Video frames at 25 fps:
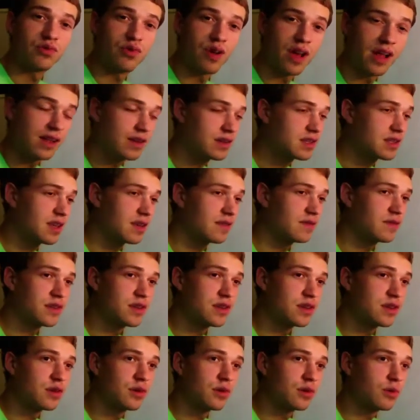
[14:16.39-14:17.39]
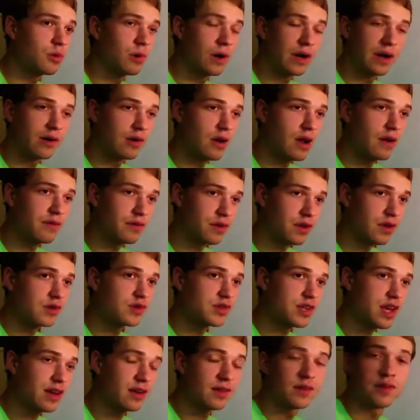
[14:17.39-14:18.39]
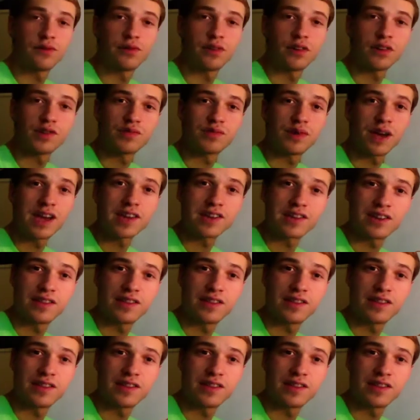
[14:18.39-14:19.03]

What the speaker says: relative to wherever you set it in the first place.